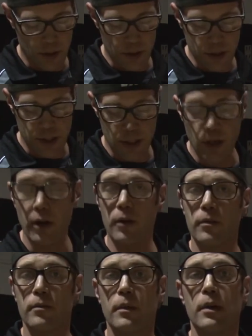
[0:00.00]
good to go.
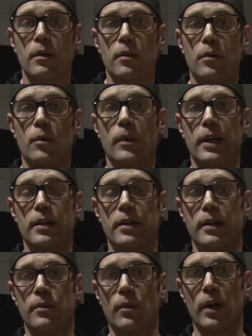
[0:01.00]
We're ready to
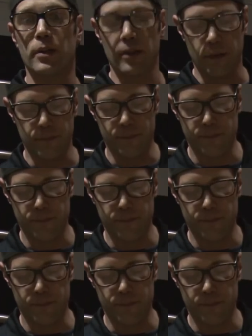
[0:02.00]
get welding.